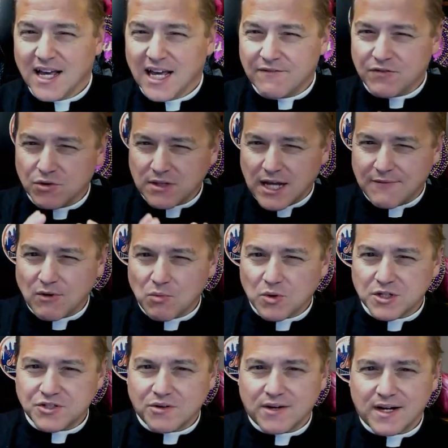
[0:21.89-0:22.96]
If you love what we're
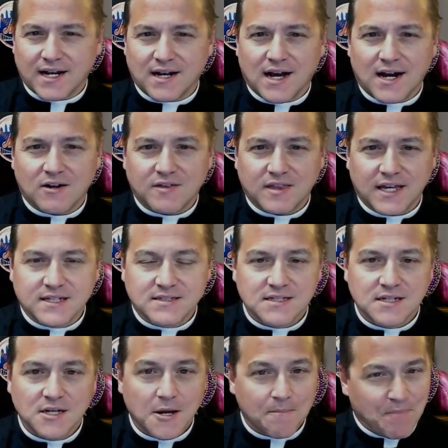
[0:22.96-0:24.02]
doing in Higher Things,
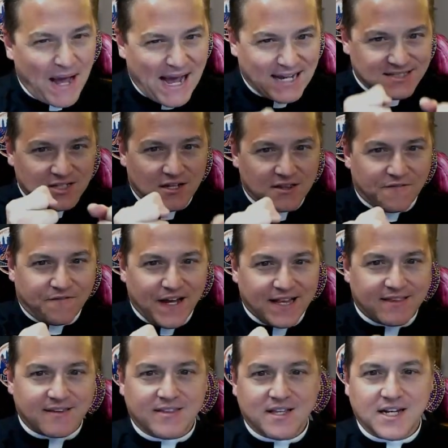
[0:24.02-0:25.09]
passing on the
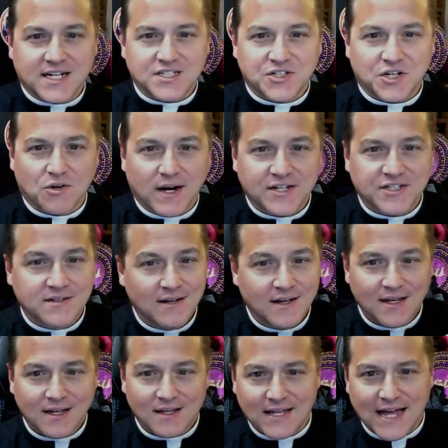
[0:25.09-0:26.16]
faith to the next generation,
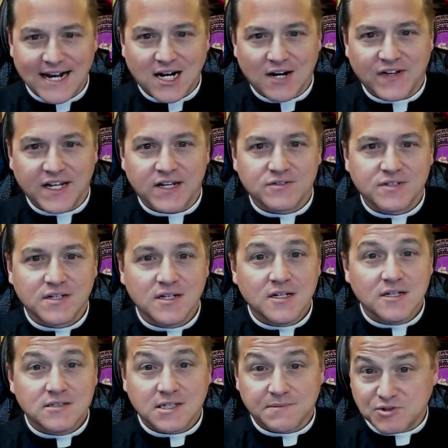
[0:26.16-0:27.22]
like our videos,
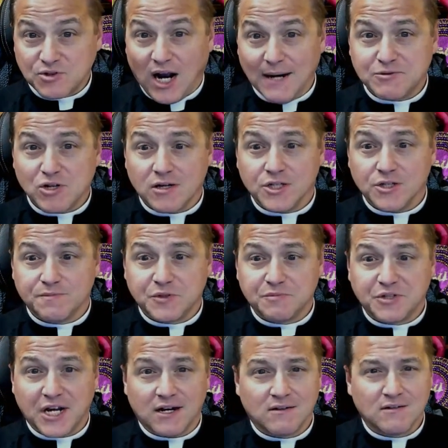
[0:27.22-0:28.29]
subscribe to our YouTube
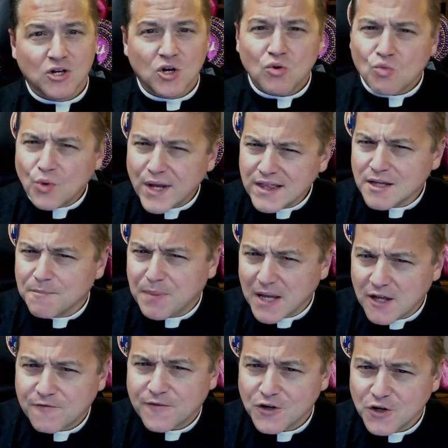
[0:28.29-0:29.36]
channel, ring the
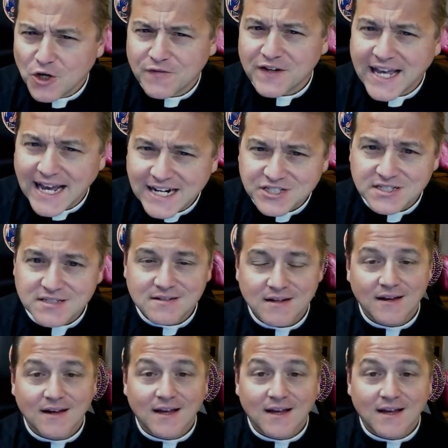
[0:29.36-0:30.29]
bell for notifications,